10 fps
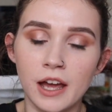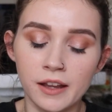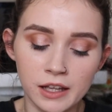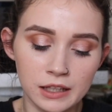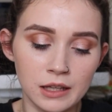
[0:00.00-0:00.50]

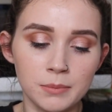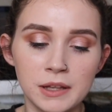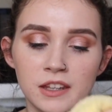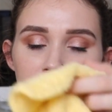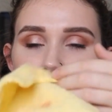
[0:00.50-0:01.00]
I like
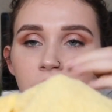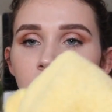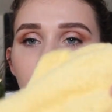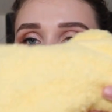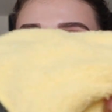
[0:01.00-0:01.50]
keeping this like
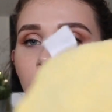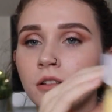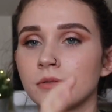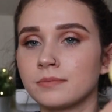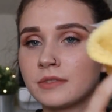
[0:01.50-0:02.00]
in a
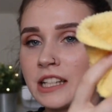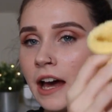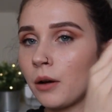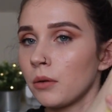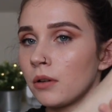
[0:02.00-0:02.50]
little
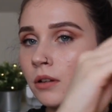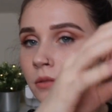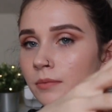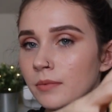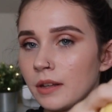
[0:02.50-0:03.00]
towel,